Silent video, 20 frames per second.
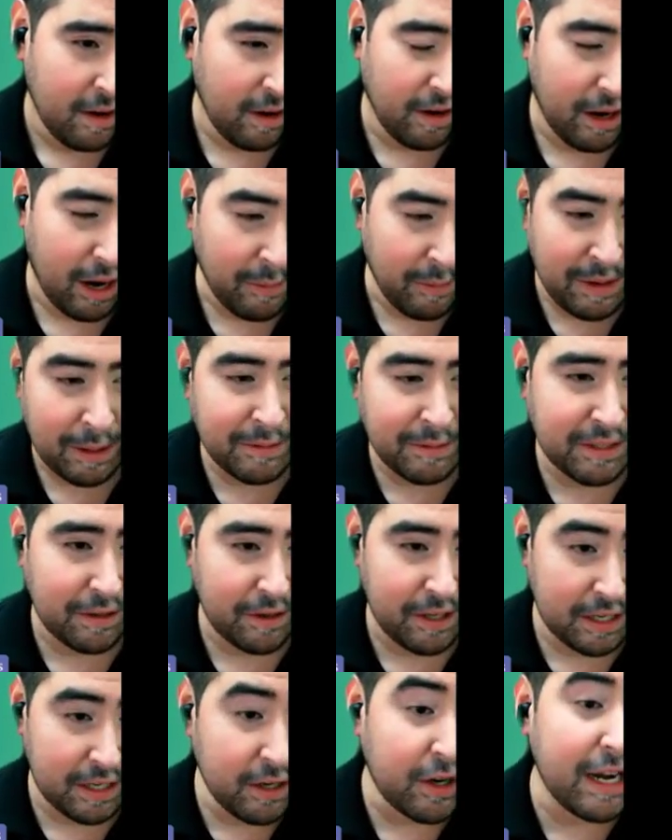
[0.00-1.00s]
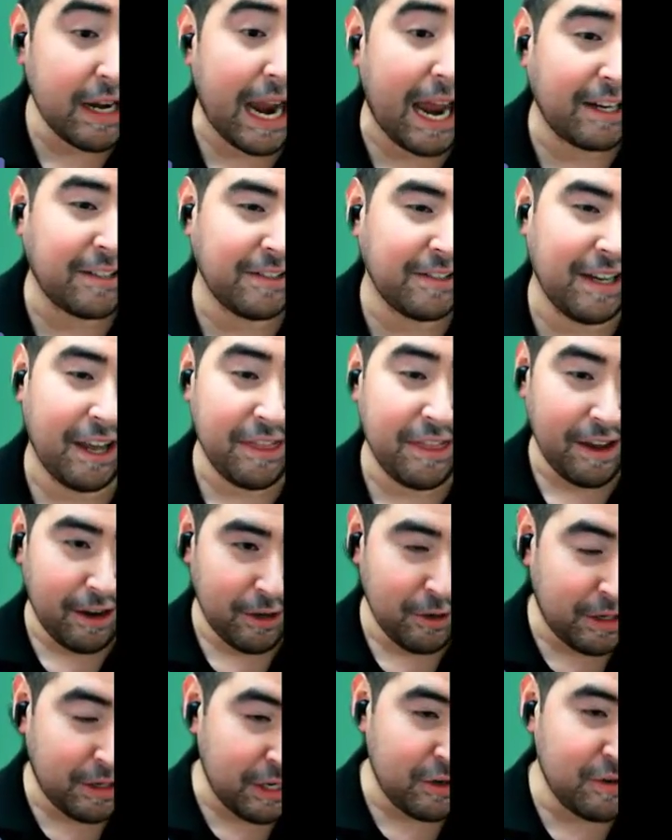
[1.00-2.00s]
I'm sorry, I
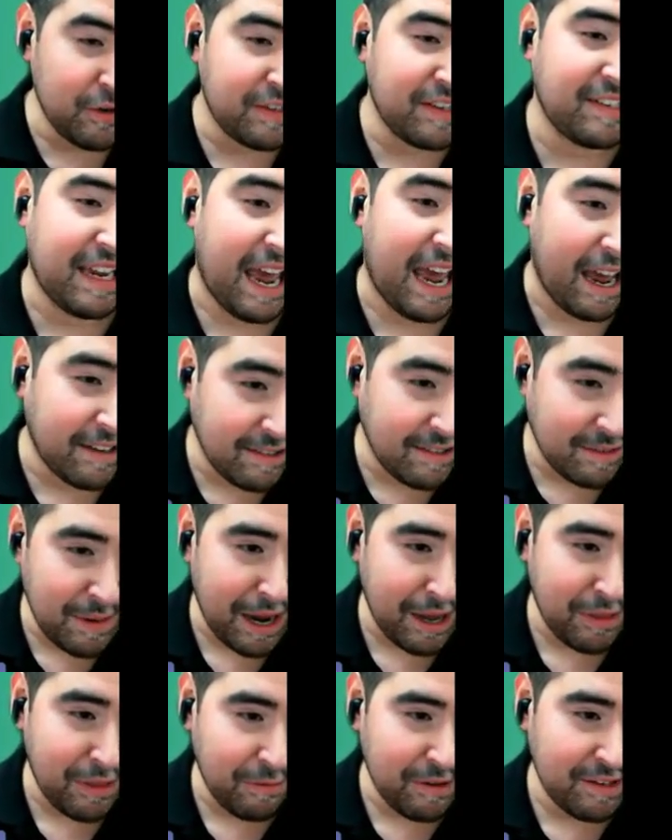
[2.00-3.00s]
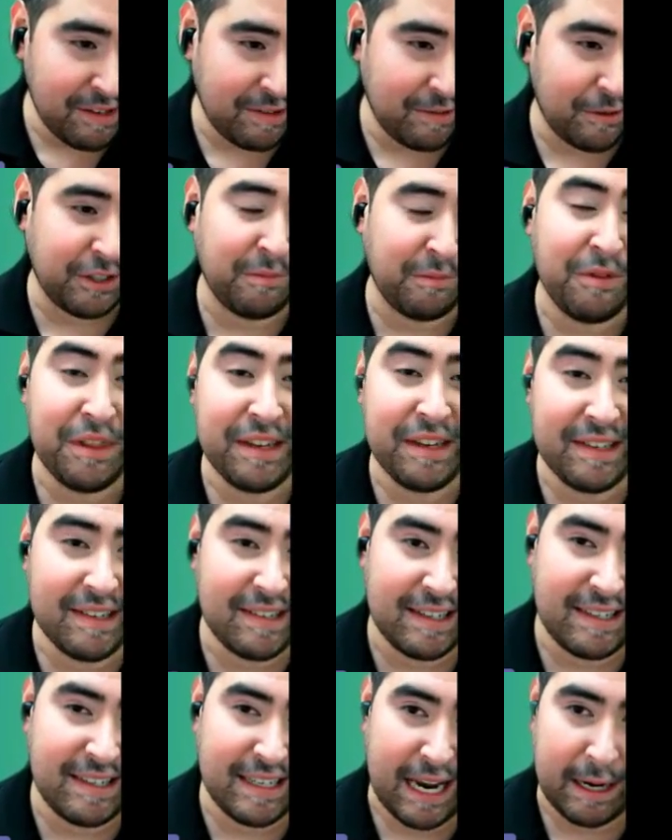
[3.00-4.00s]
thought you could use this as a math resource, but
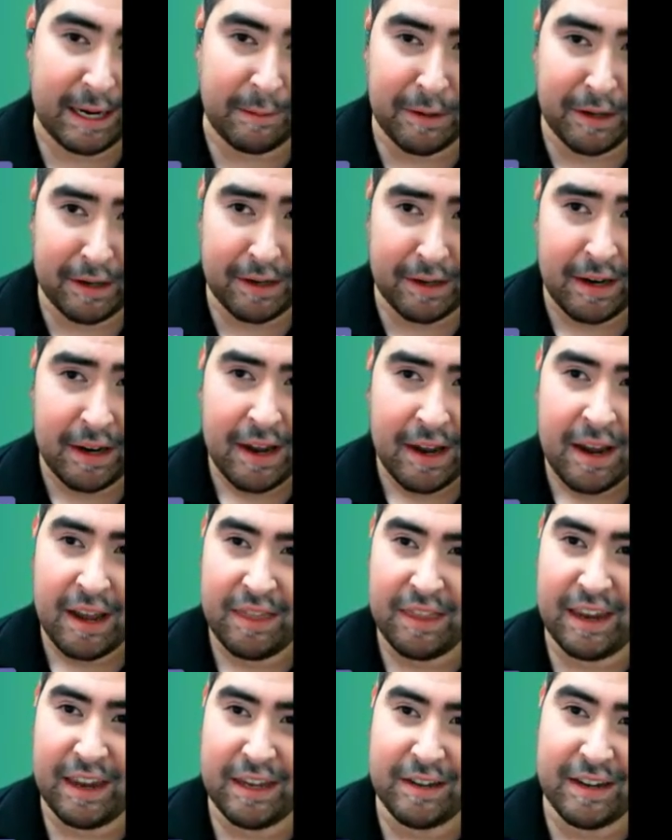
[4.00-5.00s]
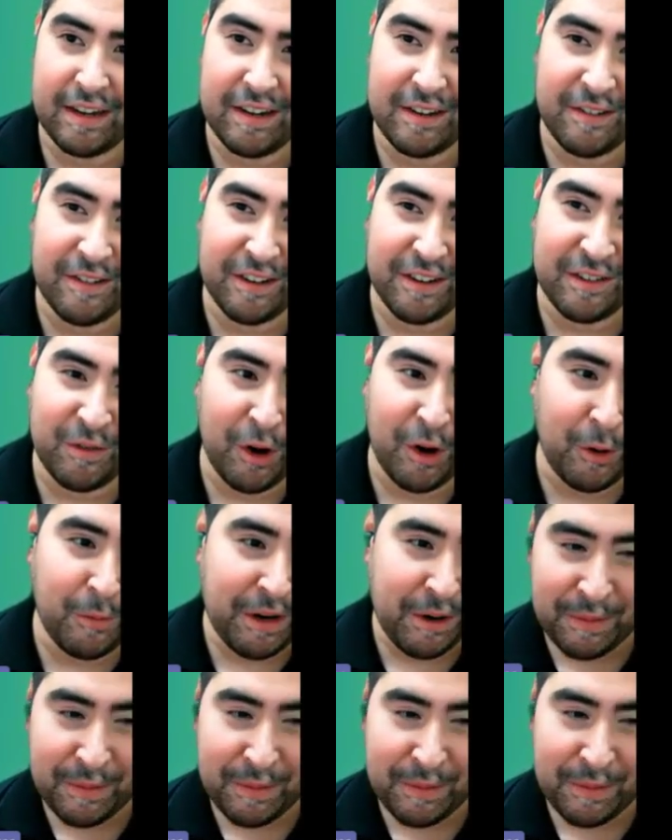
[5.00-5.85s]
this is a timeline that you can do as well.